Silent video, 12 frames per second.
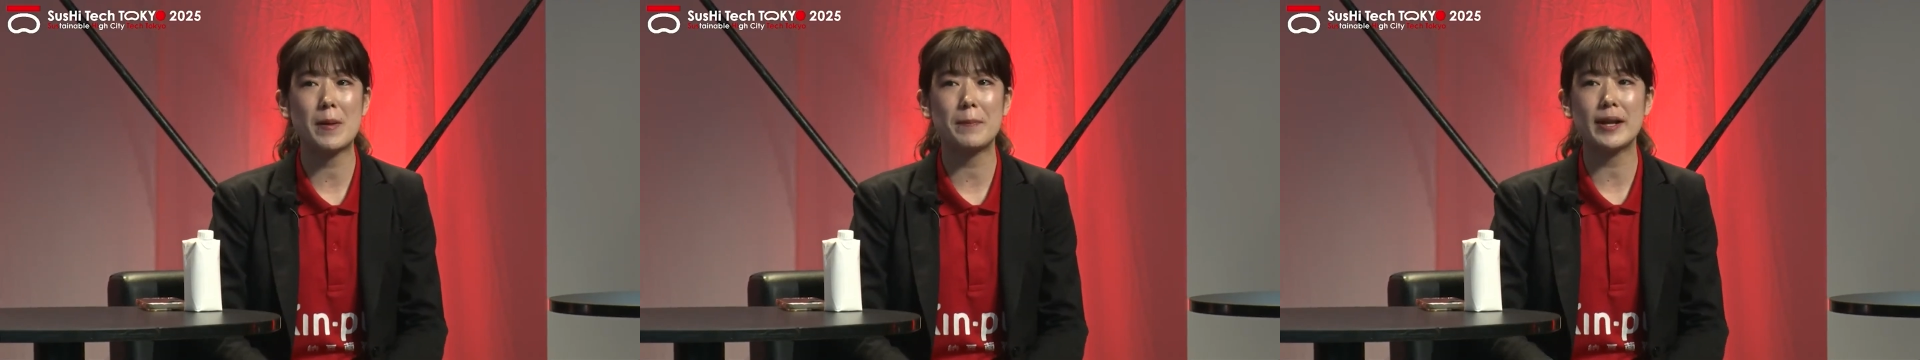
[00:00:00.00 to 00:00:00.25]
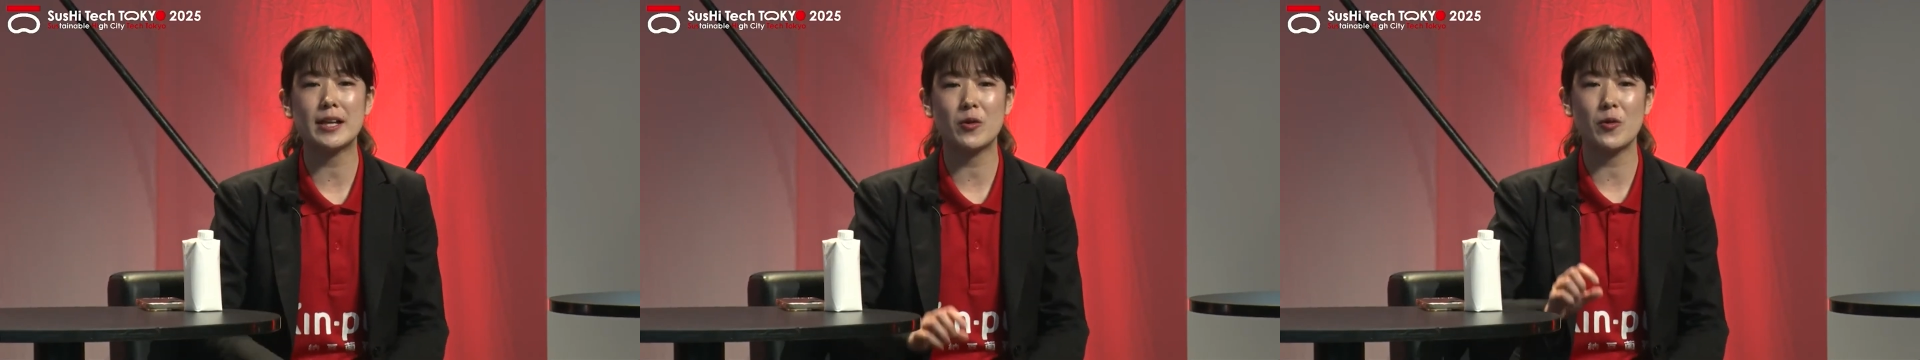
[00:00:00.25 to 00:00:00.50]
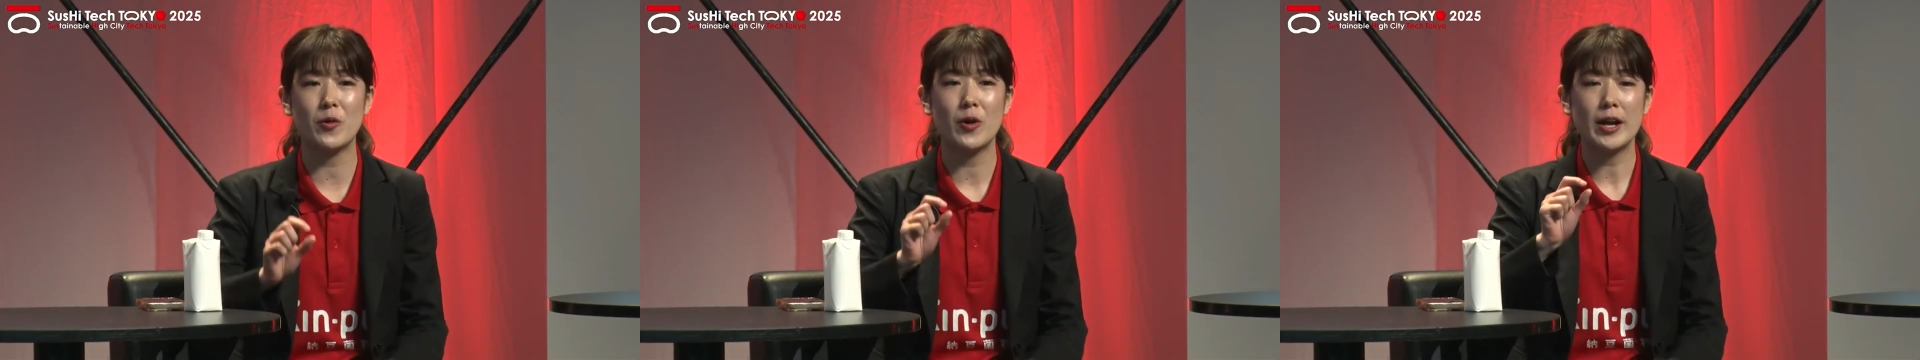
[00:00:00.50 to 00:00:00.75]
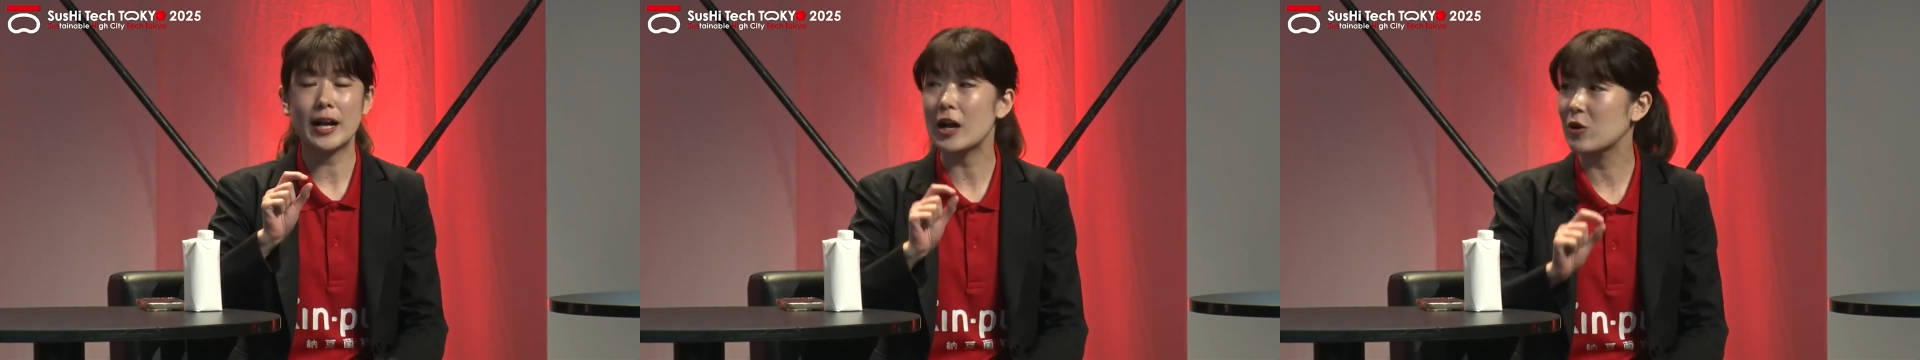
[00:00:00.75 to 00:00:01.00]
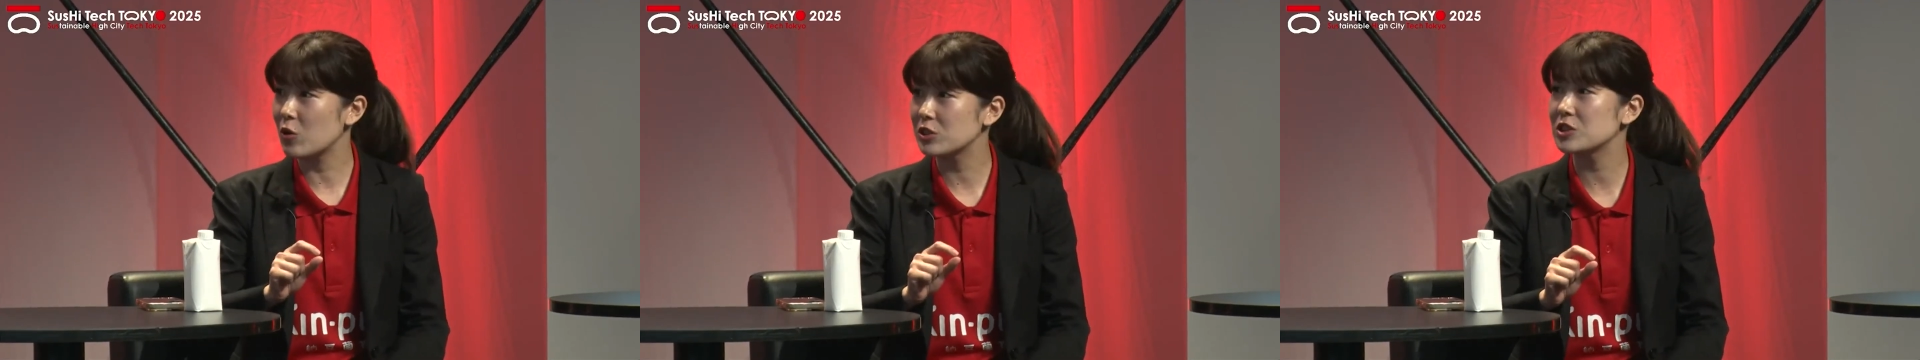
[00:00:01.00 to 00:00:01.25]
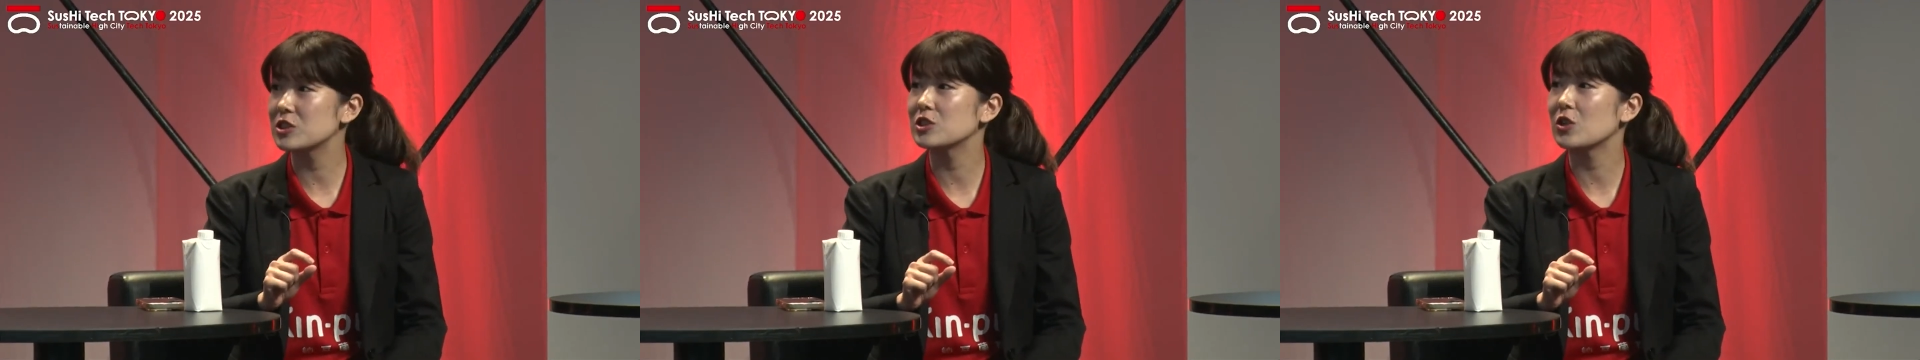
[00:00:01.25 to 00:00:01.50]
rather than
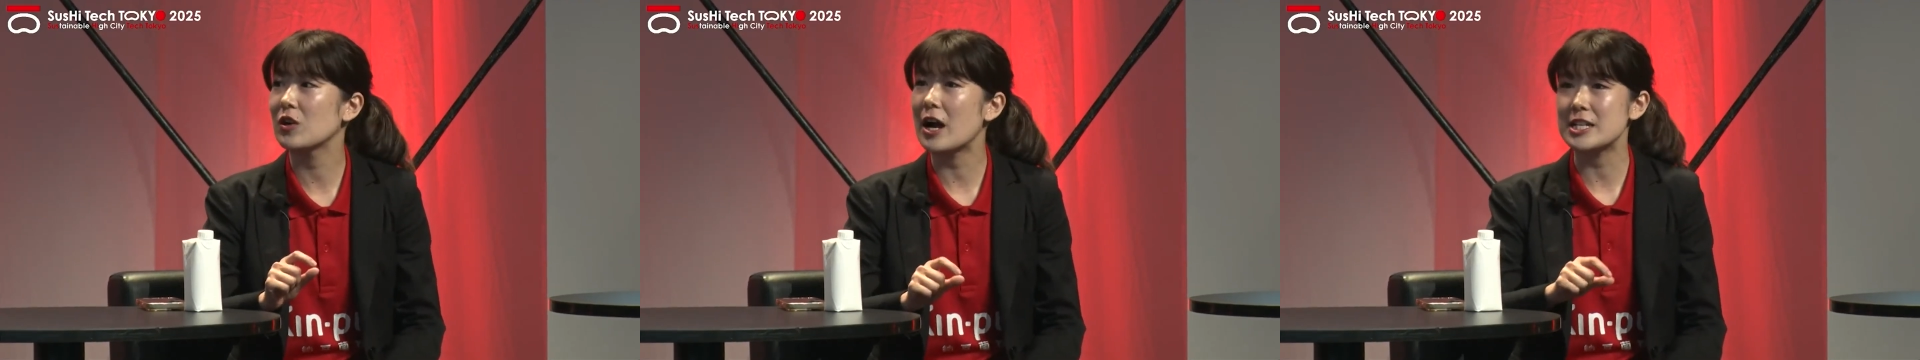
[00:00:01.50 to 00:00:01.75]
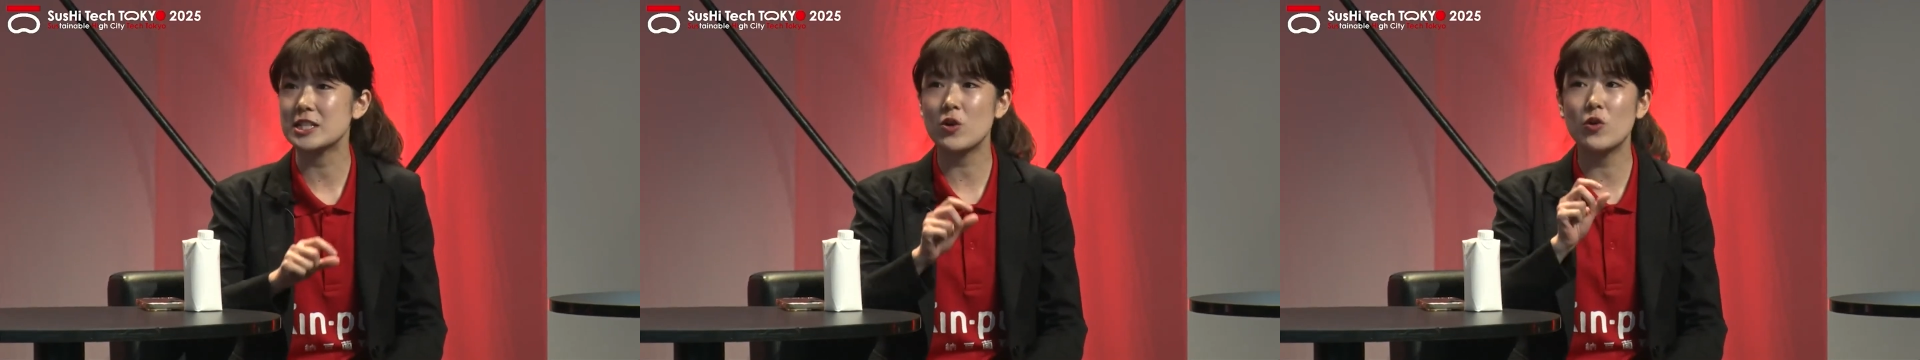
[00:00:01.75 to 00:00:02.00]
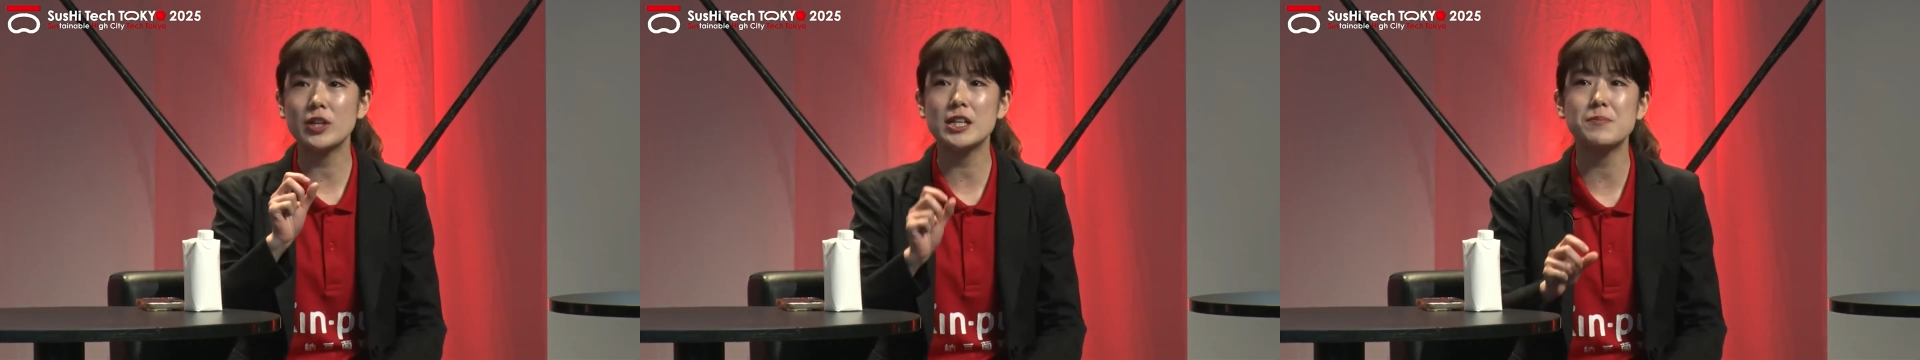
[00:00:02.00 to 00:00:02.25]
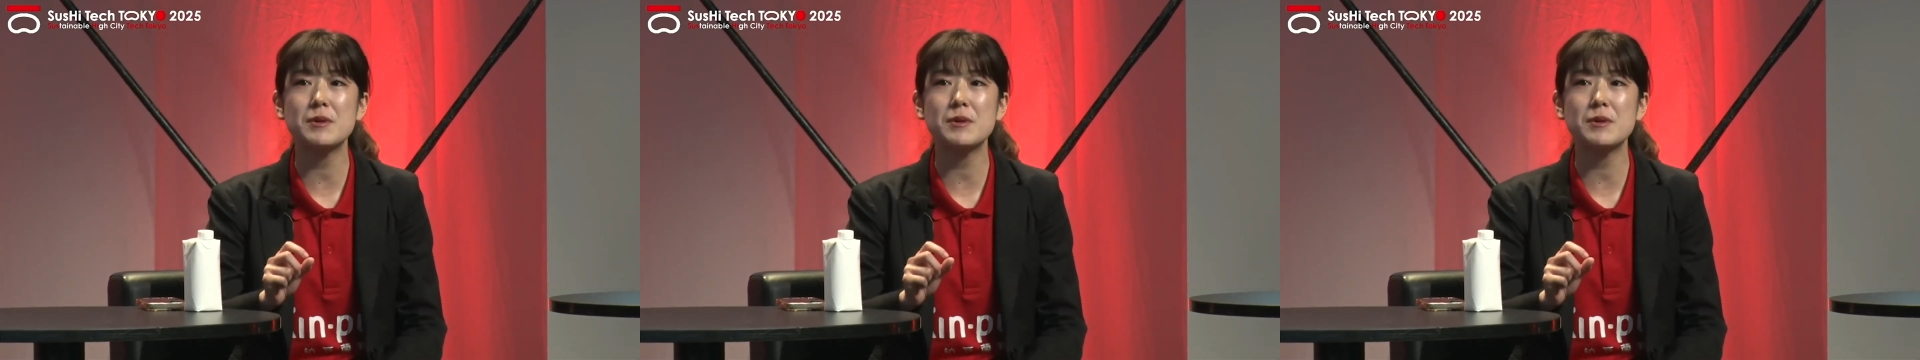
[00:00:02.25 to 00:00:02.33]
producing